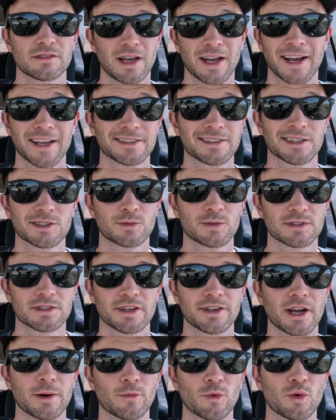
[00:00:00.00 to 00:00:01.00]
I guess this was
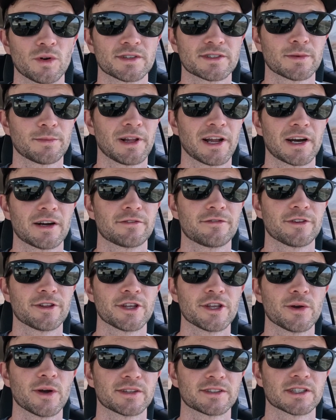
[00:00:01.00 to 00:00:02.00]
the #1 supplier for the
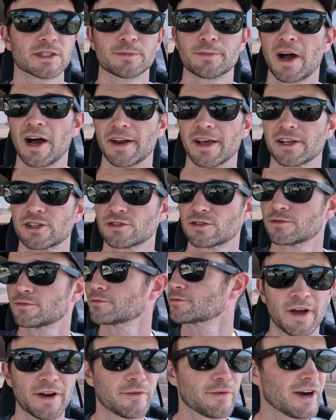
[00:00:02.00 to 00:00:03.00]
US's potash.
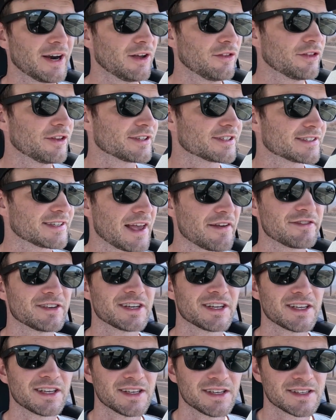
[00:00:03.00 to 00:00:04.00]
But around the
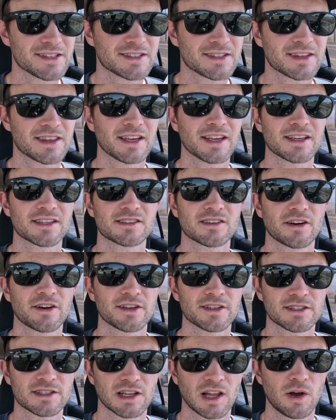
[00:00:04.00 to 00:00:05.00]
70s, things
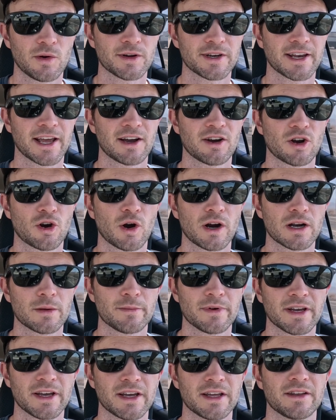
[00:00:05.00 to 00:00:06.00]
started slowing down quite a
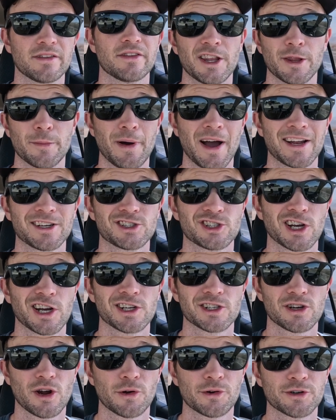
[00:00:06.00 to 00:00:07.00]
bit. The mines
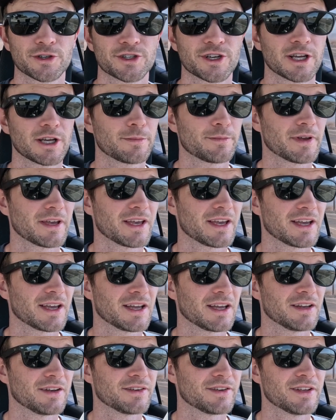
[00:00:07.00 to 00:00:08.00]
changed ownership,
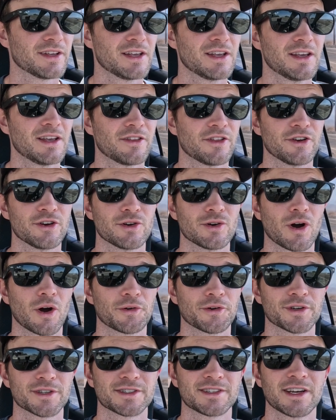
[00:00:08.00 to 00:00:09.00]
and the new
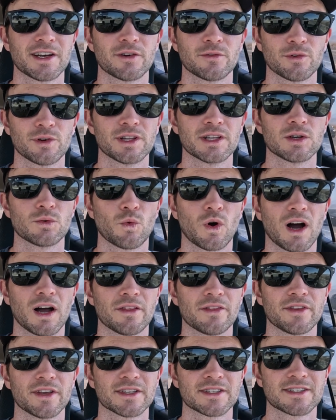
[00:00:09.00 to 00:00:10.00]
owners didn't really
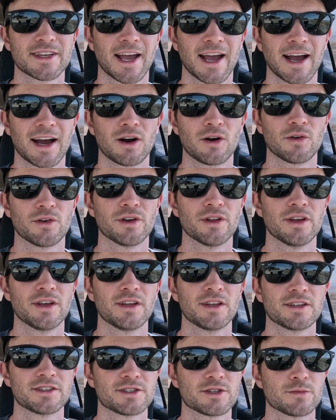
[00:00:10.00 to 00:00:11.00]
want this town
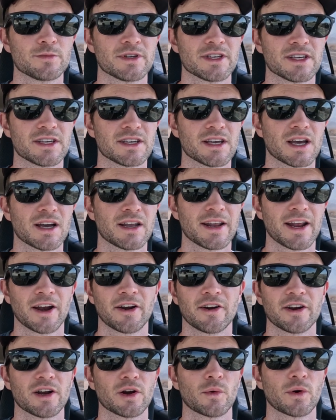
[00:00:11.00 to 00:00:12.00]
to be an
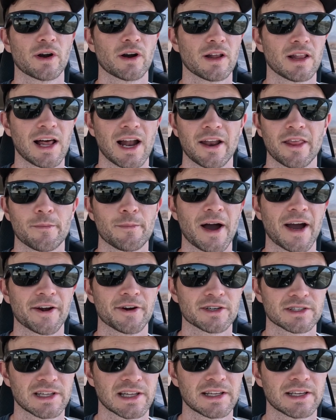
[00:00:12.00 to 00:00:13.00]
area where a lot of the
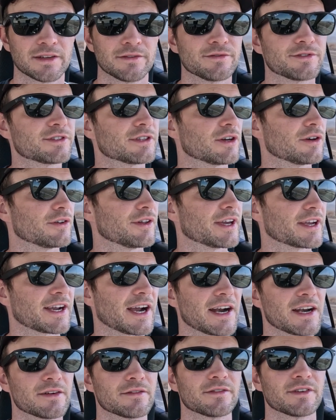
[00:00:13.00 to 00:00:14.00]
miners lived, so they
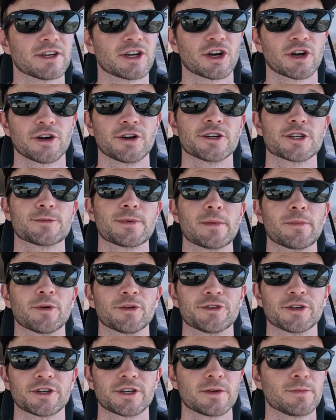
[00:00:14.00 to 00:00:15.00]
kind of encouraged
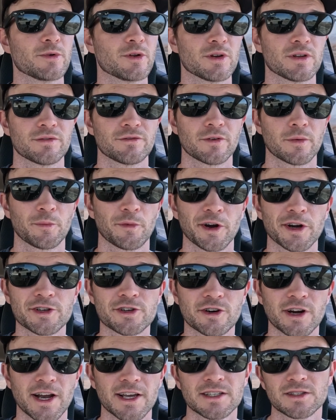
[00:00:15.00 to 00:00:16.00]
people to commute in from
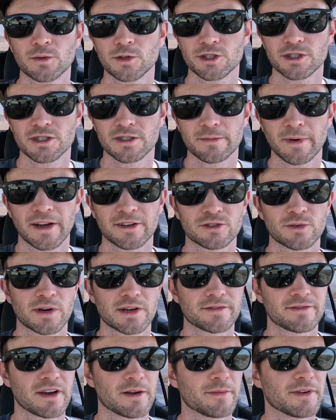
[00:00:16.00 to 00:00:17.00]
Ridgecrest, which is about
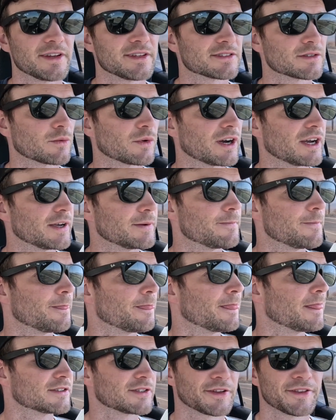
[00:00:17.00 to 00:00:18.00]
25 minutes away.
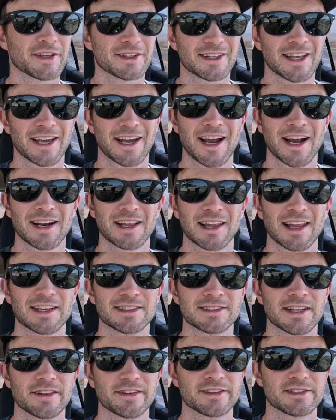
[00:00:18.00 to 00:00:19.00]
So I think that kind of
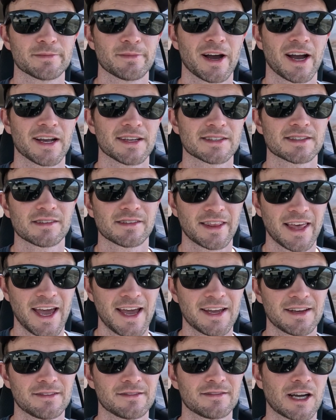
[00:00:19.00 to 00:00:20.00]
led to the demise.
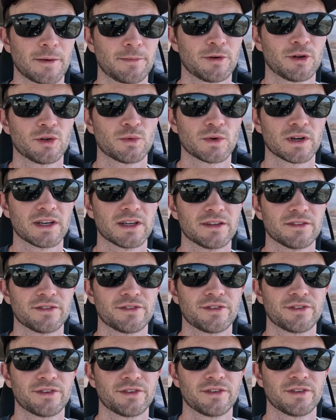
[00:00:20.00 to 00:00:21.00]
That, coupled
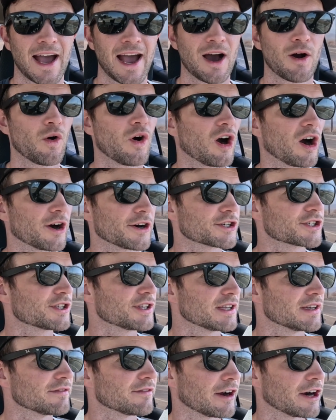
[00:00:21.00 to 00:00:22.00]
with how harsh
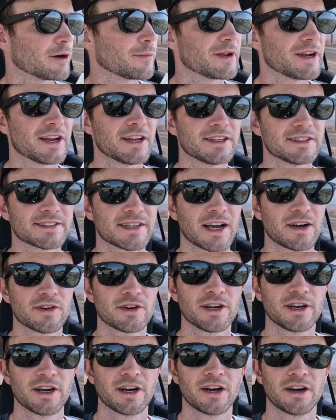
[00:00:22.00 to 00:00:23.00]
the environment is out
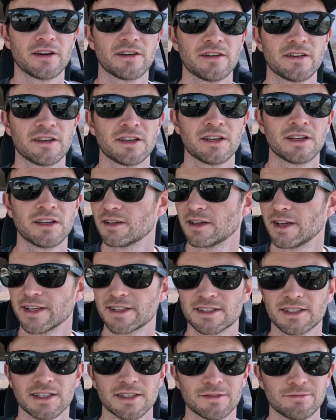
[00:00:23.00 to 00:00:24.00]
here,
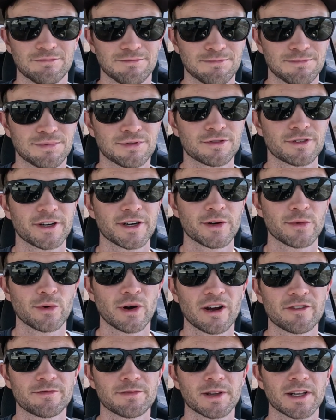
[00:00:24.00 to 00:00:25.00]
it's a pretty
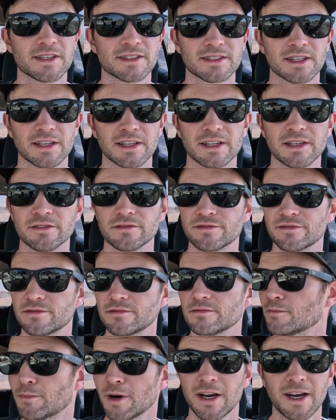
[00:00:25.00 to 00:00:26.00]
rough place to live.
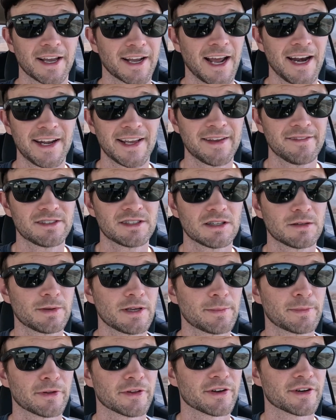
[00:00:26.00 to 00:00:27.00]
But I gotta give it to the
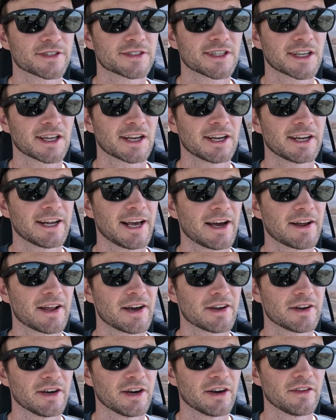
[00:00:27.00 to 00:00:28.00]
people that are sticking it
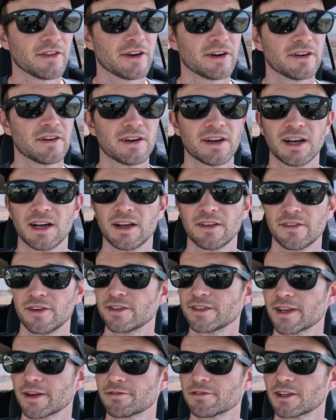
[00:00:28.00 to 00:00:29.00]
out here.
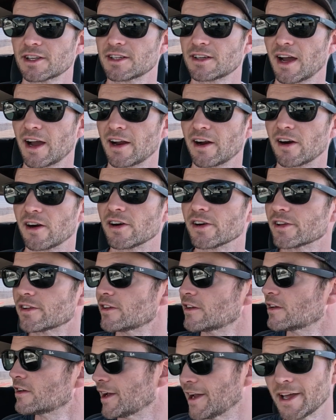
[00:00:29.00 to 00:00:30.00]
They're definitely diehard.
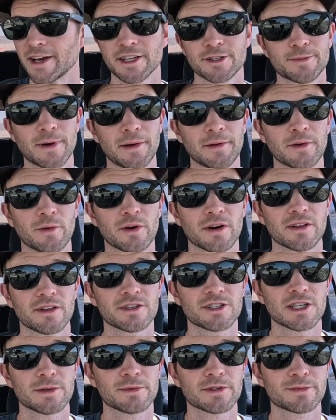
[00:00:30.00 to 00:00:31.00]
And it's probably one of the
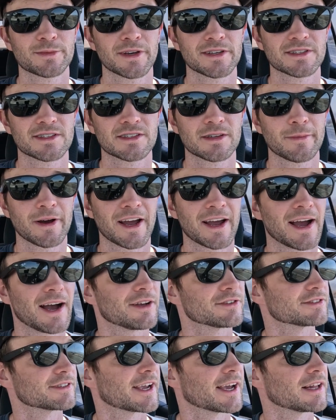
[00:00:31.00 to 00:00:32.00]
cheapest places to buy a
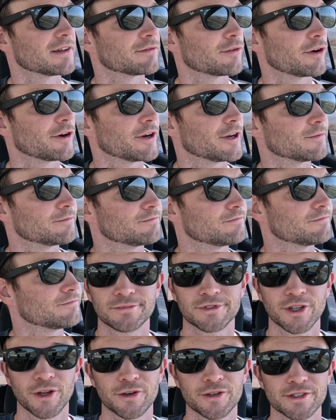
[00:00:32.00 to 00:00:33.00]
house in California.
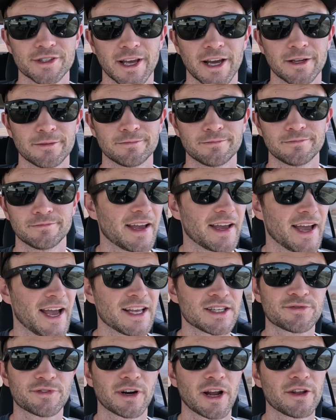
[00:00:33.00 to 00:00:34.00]
So there's that.
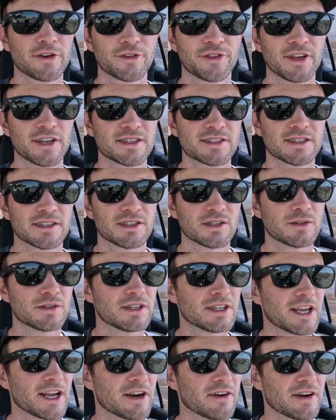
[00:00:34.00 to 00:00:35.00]
As for other things to do in
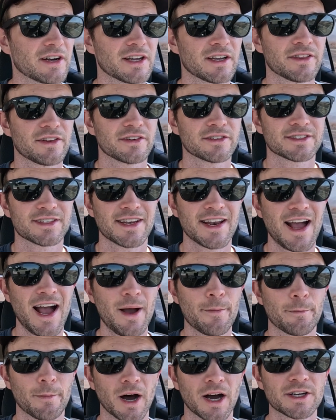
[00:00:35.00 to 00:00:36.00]
the area, there's
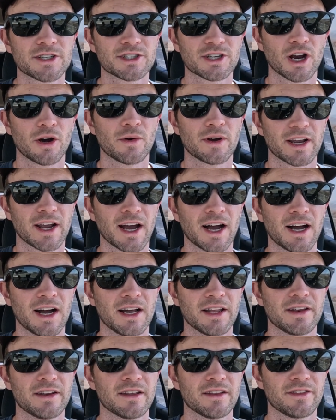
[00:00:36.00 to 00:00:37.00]
not much going
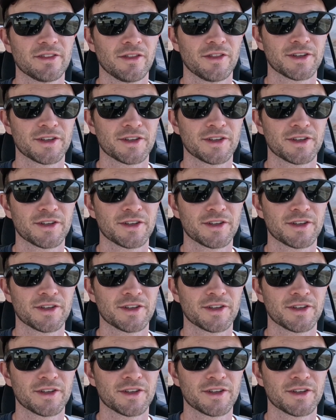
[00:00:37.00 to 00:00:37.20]
on.